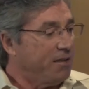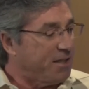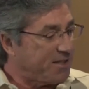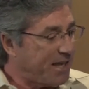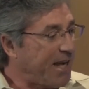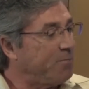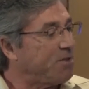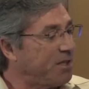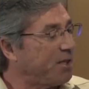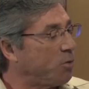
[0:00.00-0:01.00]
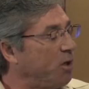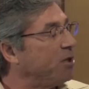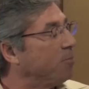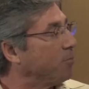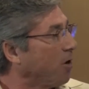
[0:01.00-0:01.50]
the same 6
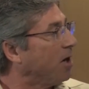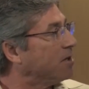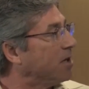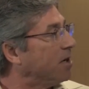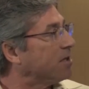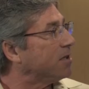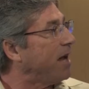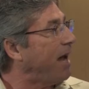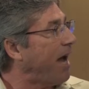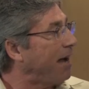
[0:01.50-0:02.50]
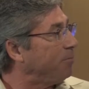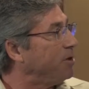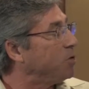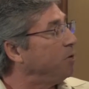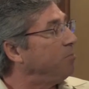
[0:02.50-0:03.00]
weeks process
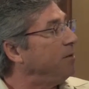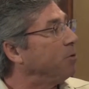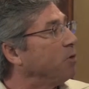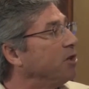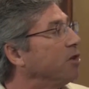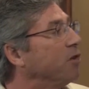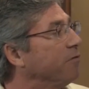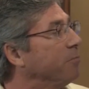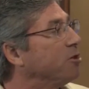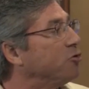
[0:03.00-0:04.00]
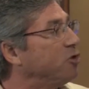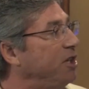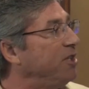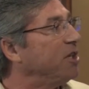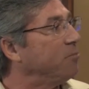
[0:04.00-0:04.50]
happens when people return from a
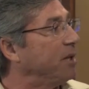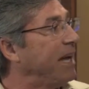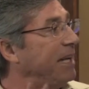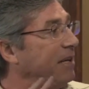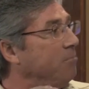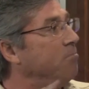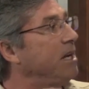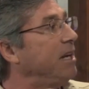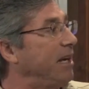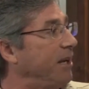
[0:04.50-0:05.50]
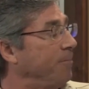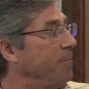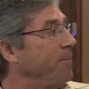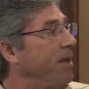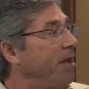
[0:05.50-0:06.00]
strategic planning meeting.